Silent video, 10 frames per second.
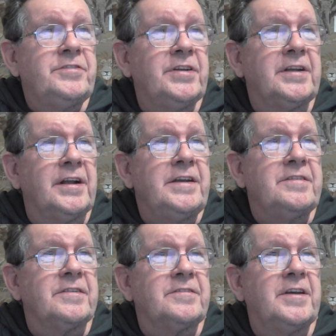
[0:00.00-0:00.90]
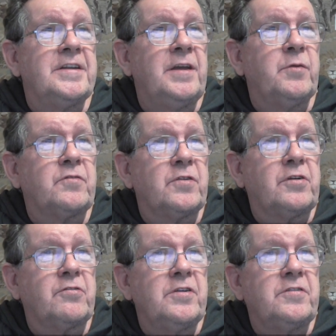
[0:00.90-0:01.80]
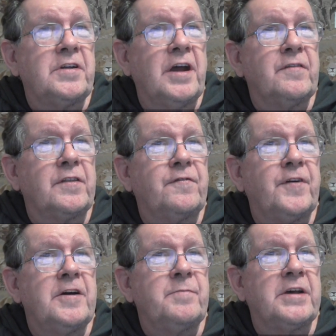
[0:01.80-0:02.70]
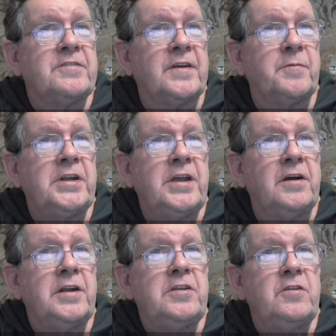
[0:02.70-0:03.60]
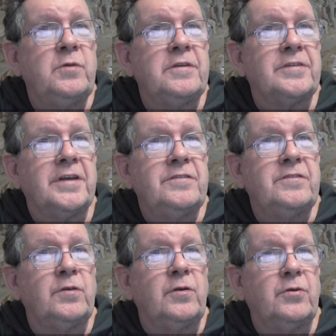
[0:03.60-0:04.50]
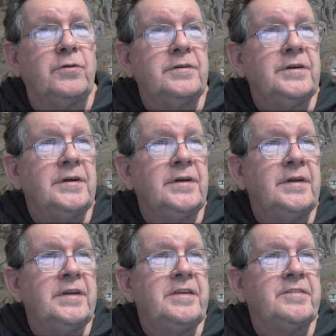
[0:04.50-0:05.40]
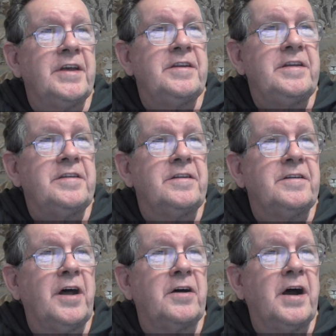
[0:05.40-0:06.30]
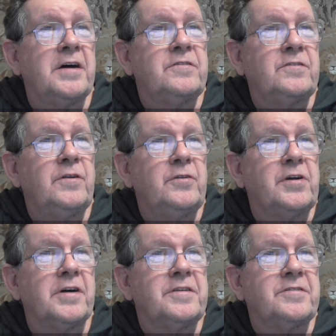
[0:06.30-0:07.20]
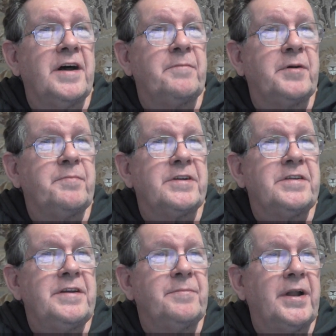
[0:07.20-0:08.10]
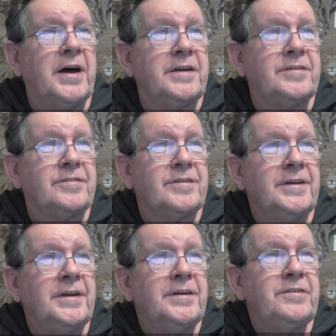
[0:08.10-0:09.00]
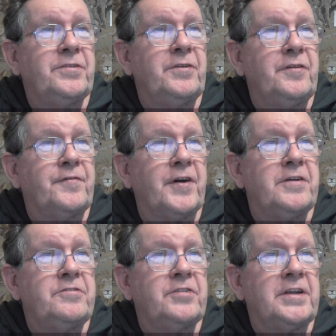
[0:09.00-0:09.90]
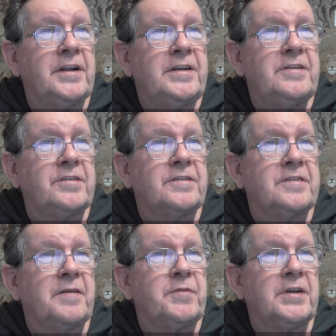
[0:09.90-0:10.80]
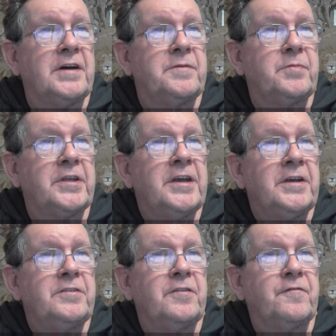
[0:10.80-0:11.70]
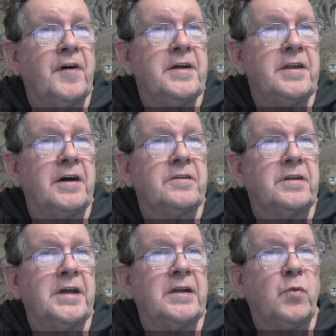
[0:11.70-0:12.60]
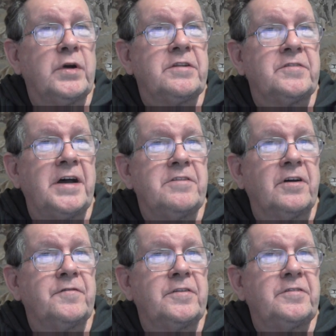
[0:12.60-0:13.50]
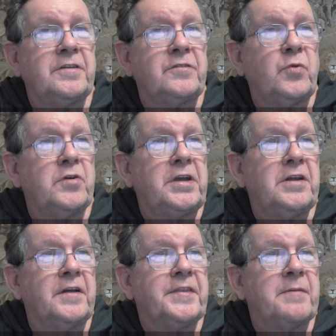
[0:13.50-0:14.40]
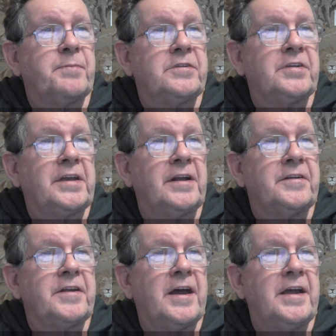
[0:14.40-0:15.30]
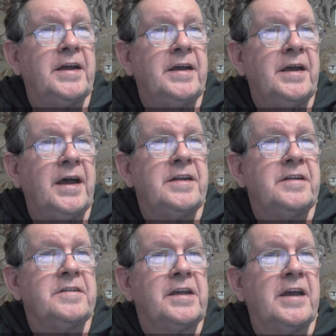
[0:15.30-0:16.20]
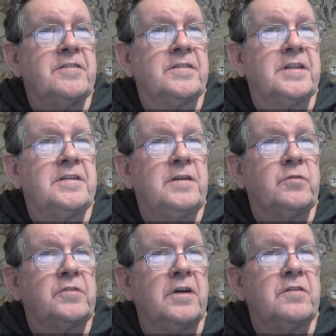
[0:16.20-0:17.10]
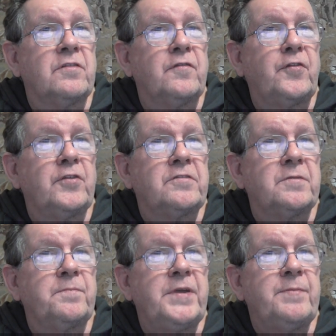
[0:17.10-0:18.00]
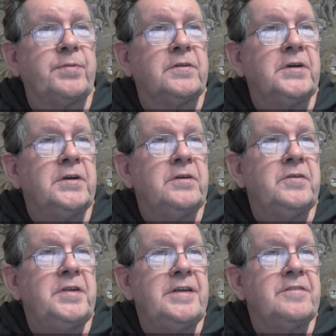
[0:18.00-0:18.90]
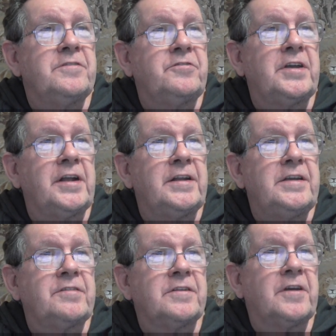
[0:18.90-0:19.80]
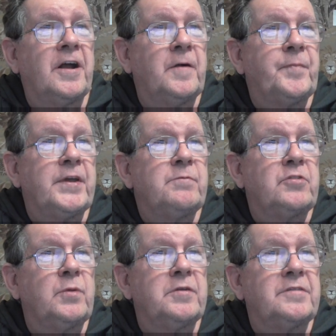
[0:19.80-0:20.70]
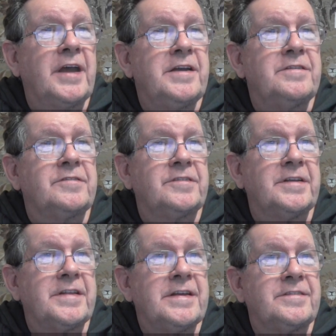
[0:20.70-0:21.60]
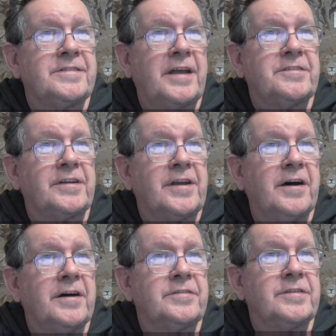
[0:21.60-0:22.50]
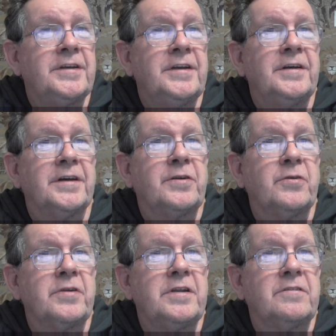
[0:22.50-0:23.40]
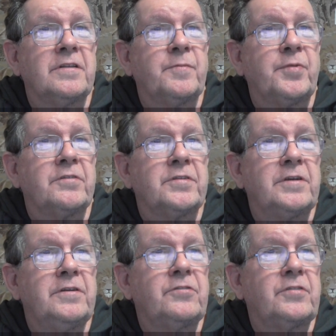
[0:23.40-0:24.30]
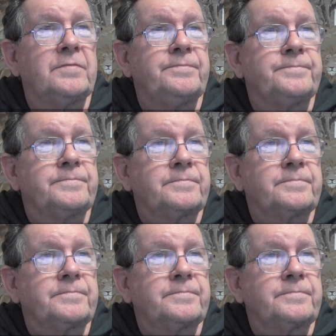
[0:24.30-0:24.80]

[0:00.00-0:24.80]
Jingalisa said he was recruited over the phone by someone he only knew as Zulu. He said he didn't know how Zulu got his number, but he obliged. Zulu phoned Jingalisa sometimes to find out at what site office he was working on that particular day, and indicated that he was going to refer some people who needed Jingalisa to help them to obtain their Sassa cards, according to the prosecution.